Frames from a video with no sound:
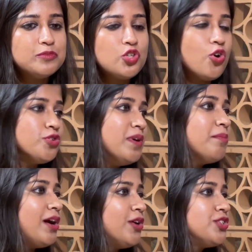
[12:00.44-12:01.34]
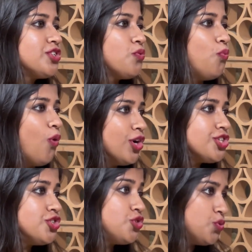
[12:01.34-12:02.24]
Talk to me about
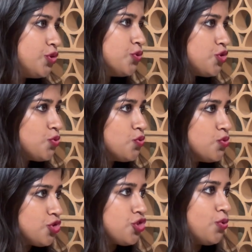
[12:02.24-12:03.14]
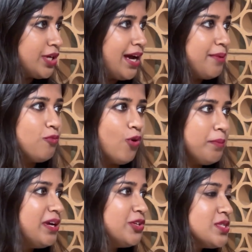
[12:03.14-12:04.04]
what drew you to Showtime,
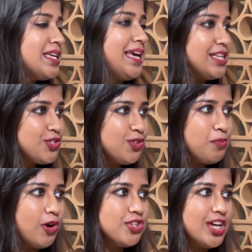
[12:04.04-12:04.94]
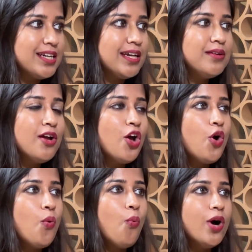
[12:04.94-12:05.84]
what made you say yes to the project, and
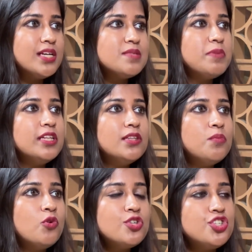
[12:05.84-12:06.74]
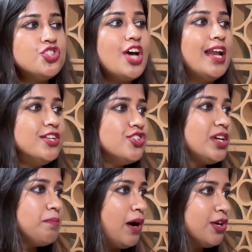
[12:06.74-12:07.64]
what has been the most
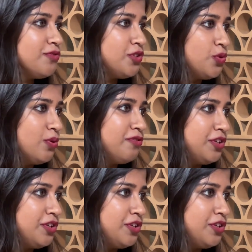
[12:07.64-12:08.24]
challenging part of the role for